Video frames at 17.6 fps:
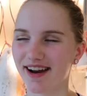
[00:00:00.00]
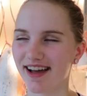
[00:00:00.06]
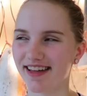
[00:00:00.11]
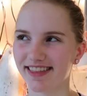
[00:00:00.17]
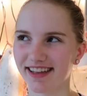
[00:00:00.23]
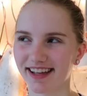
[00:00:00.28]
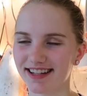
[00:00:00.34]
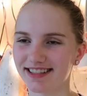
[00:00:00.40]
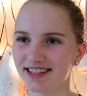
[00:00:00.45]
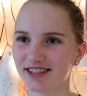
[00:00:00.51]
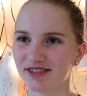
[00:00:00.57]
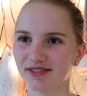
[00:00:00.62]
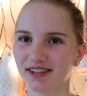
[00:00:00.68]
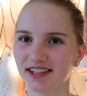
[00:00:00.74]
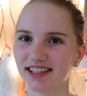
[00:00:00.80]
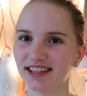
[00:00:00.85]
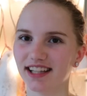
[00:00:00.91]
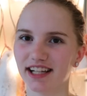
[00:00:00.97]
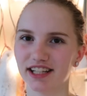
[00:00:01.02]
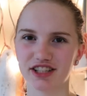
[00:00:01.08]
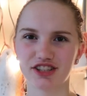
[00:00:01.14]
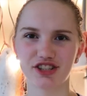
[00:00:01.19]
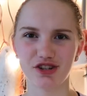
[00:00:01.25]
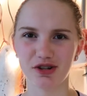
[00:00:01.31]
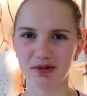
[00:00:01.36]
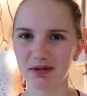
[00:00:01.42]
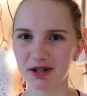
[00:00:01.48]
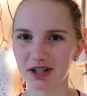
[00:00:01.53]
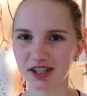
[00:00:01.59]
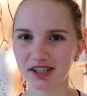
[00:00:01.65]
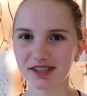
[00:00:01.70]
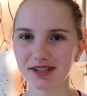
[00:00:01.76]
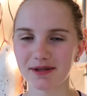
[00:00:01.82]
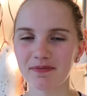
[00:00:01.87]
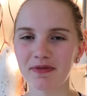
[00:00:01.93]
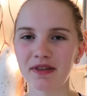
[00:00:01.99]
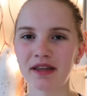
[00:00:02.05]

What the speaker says: I think I need to read like 2 books,